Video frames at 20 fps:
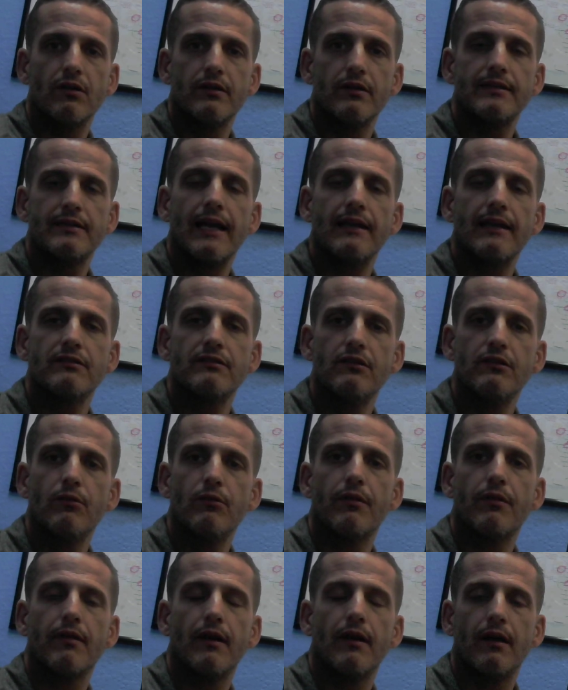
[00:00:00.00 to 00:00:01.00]
this has to do
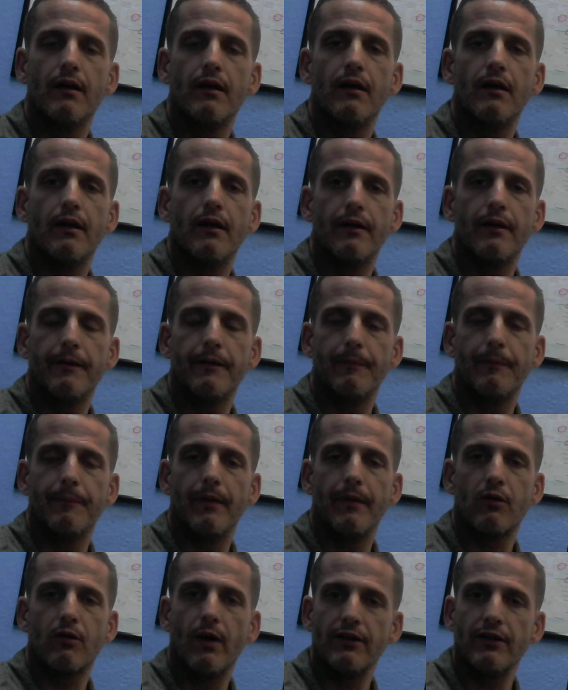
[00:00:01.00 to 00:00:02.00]
with
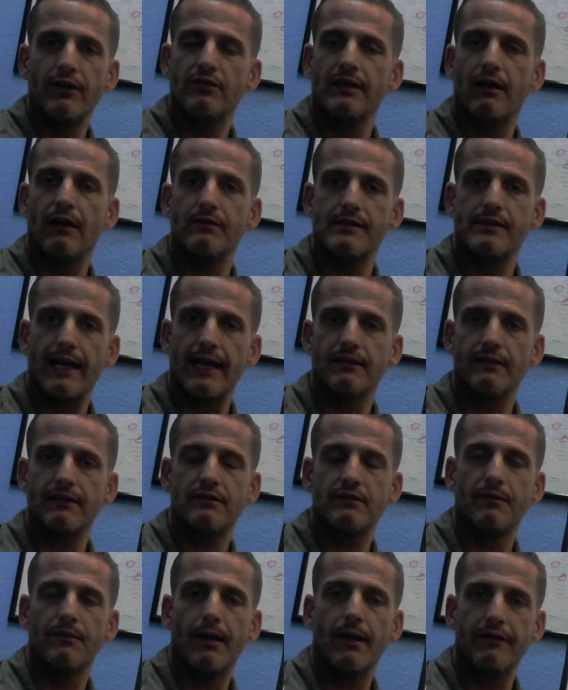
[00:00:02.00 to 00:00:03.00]
a question that was asked
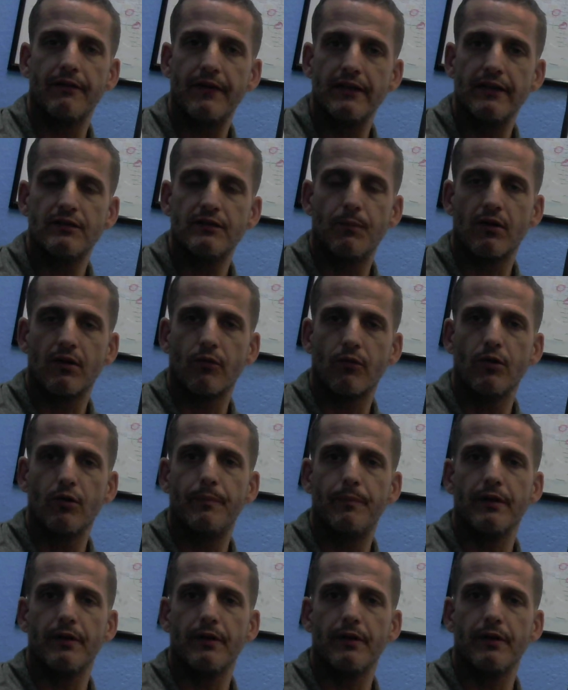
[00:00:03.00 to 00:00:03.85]
in my Facebook group,